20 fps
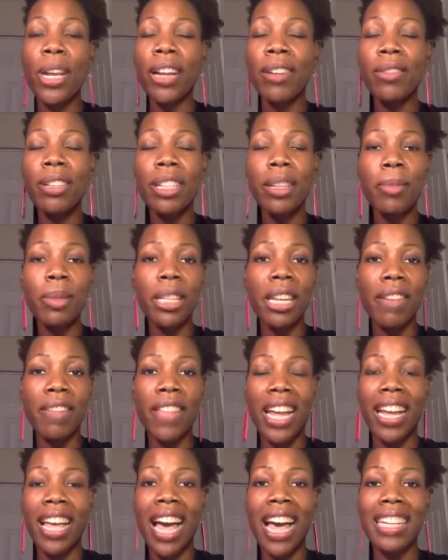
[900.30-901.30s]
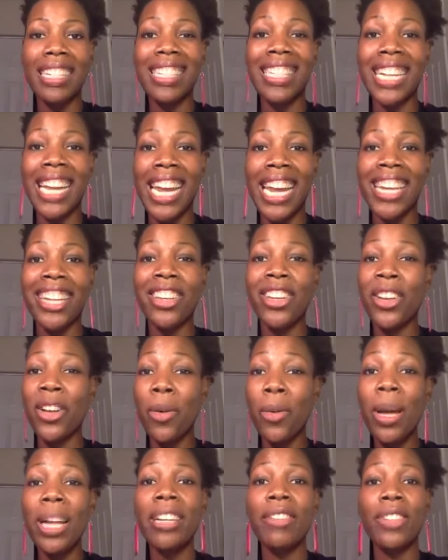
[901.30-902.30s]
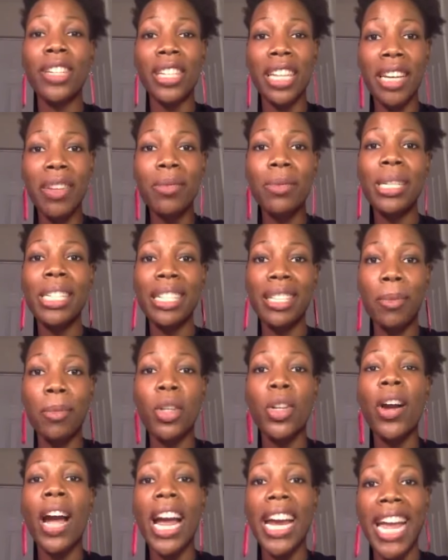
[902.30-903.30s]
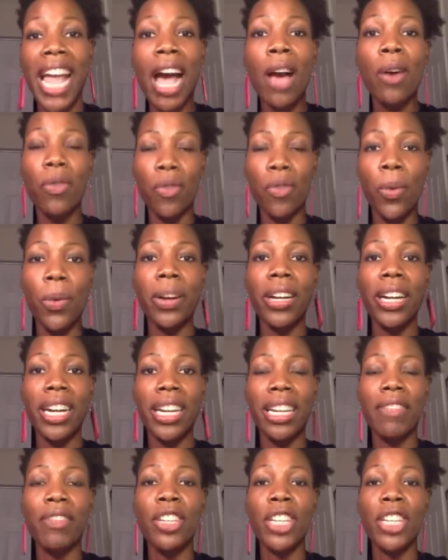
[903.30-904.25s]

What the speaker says: what I really believe that God is saying, you know what? If you need wisdom, cry out for it.